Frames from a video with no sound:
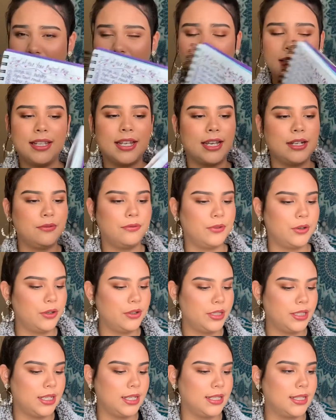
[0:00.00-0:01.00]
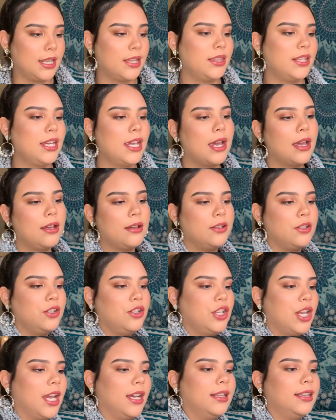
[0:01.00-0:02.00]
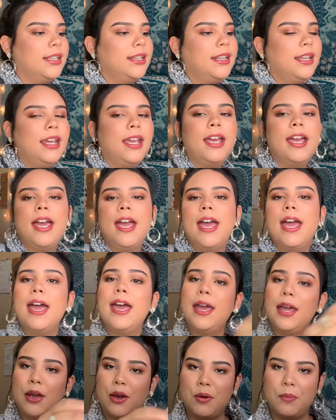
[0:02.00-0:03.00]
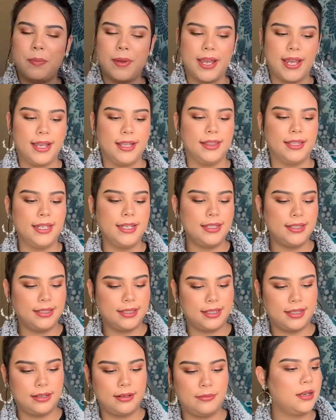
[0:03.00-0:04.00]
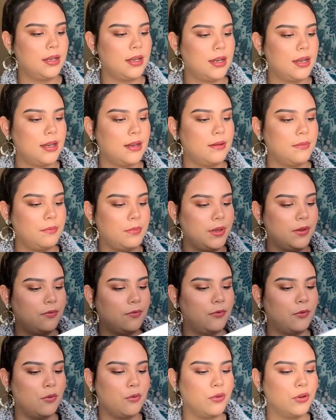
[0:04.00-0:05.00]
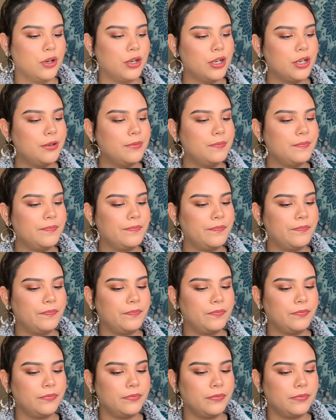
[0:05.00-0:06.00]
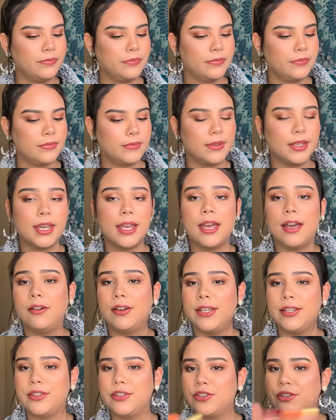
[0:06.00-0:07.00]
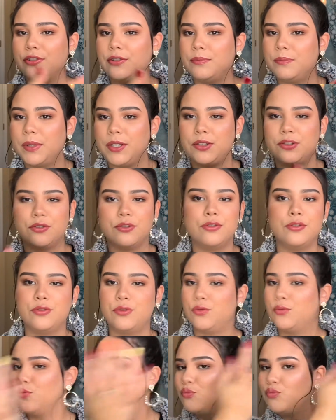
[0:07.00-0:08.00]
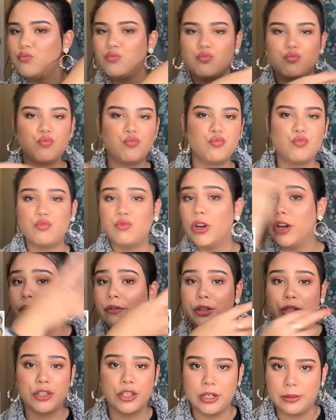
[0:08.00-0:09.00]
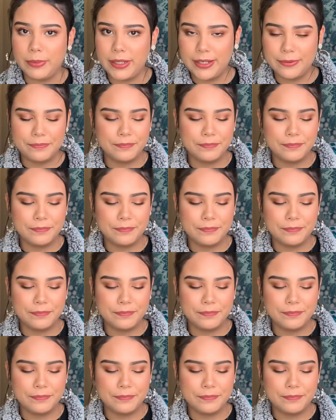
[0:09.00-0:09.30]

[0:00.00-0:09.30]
the line, first is the Jaclyn Hill palette. Before, I'll insert pictures wherever it's gonna be.